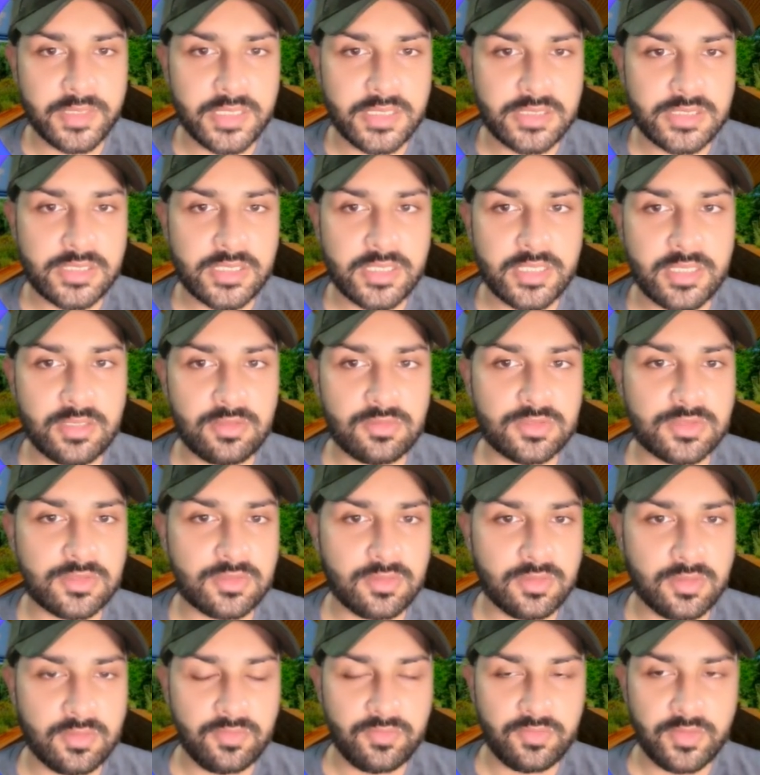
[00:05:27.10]
page layout.
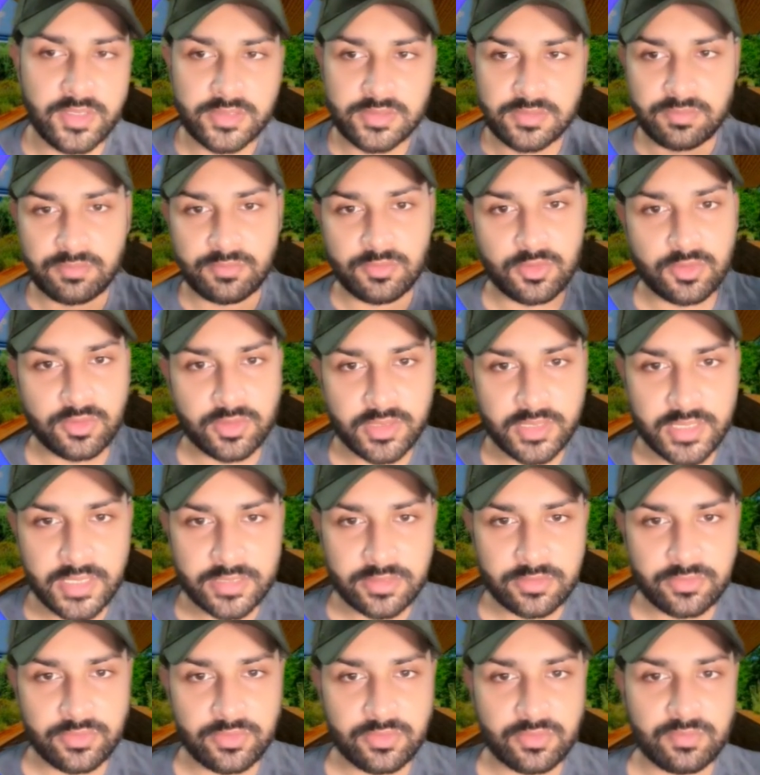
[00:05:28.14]
So if it's more
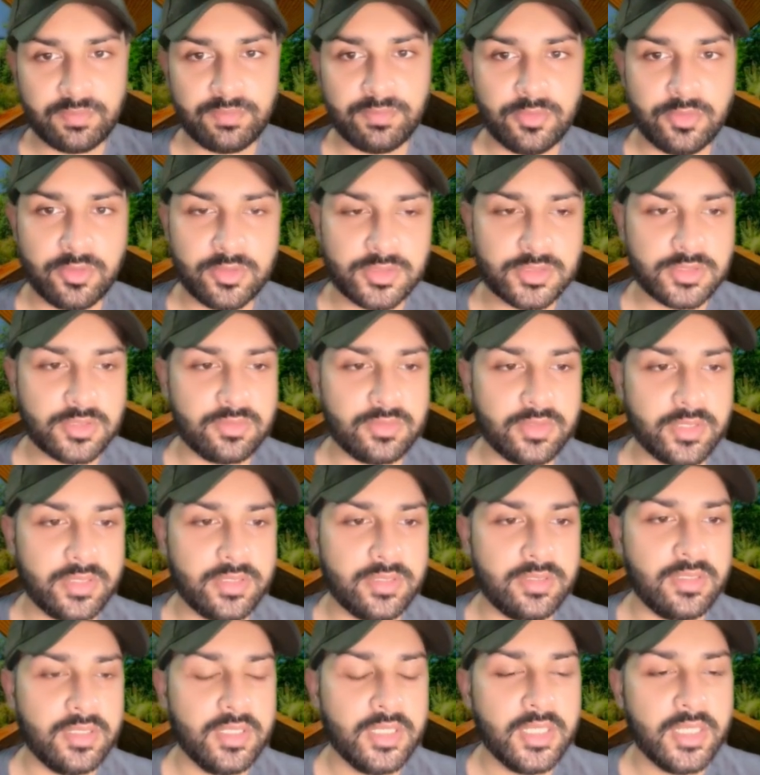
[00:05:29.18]
like post, you
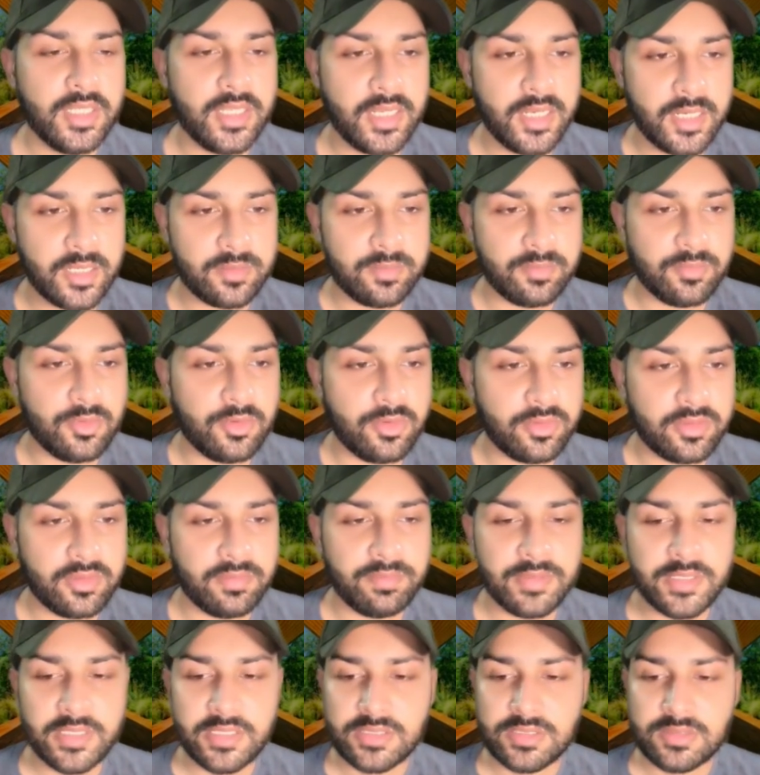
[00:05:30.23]
can add more
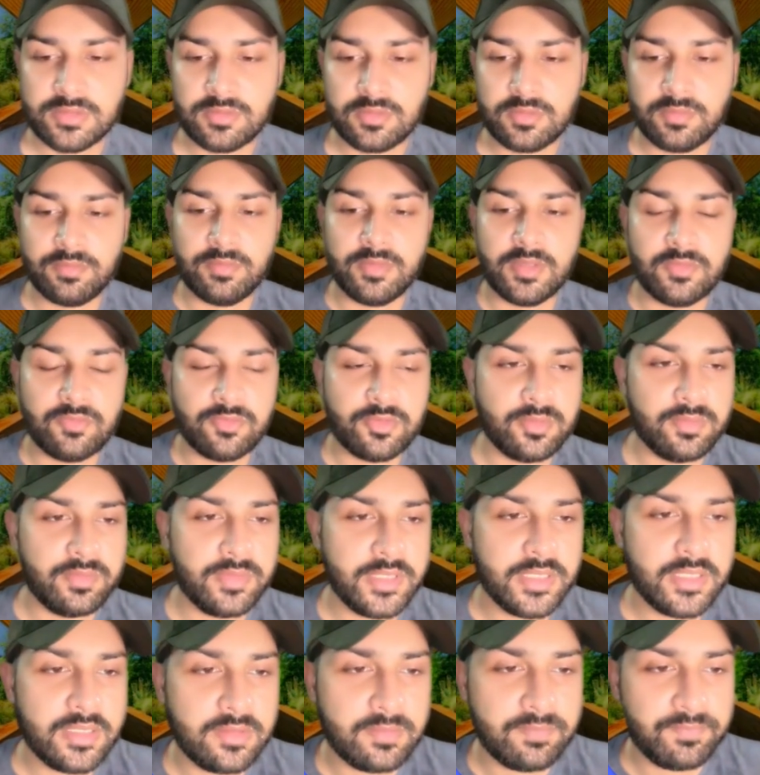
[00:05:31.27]
repeats. So but for
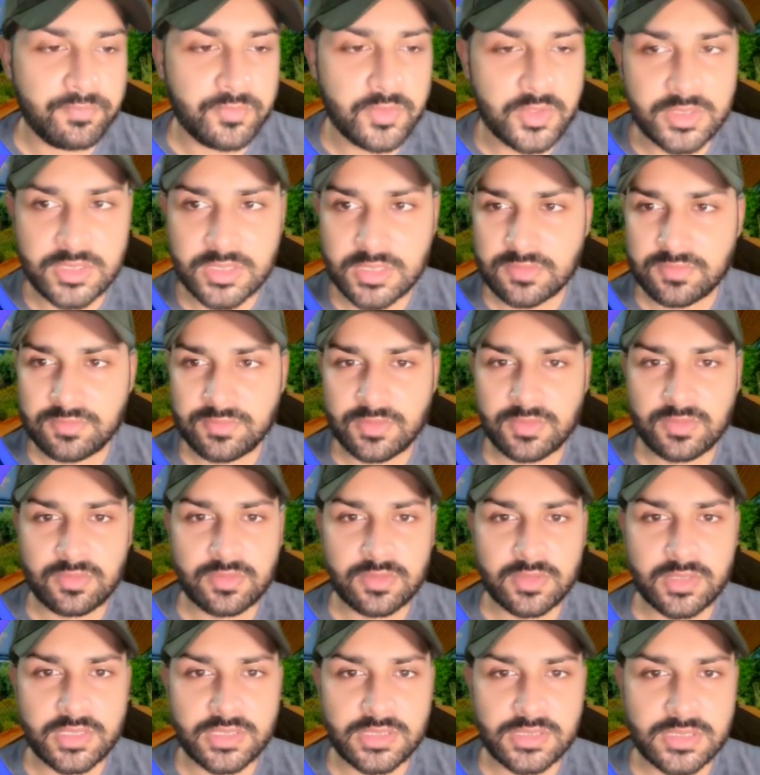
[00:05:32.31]
me it has
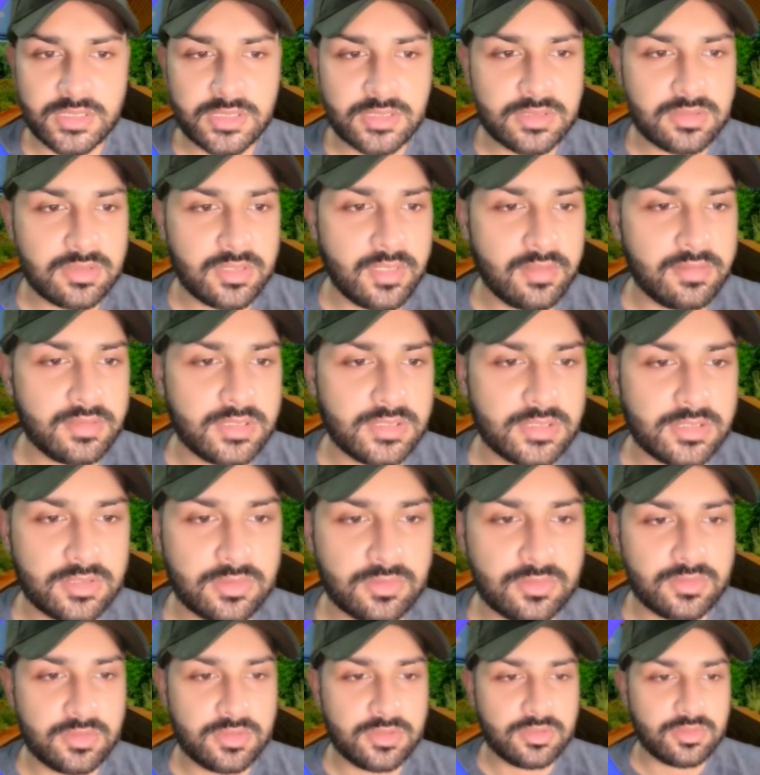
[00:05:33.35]
few listings, so I'll
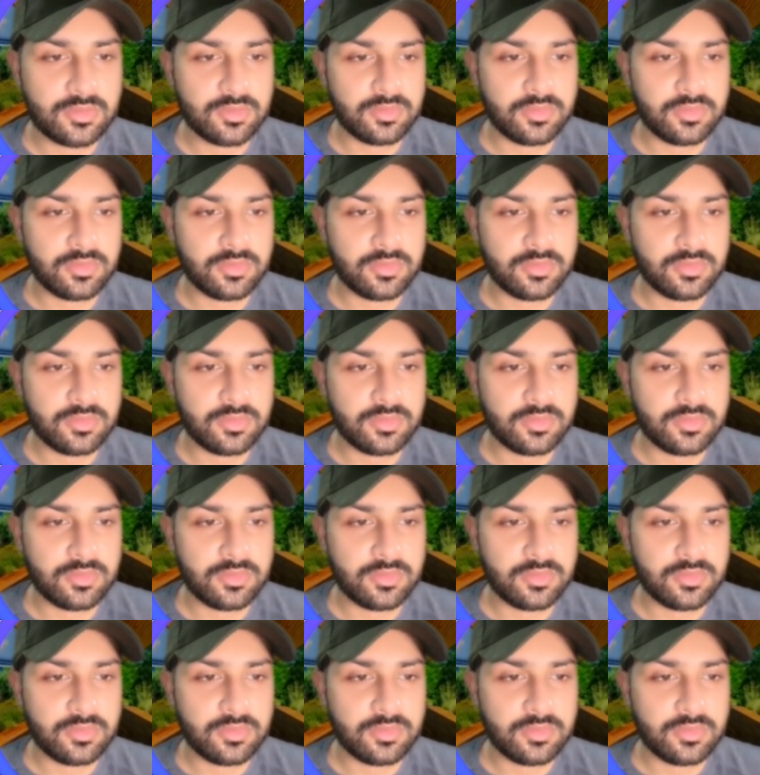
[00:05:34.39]
just choose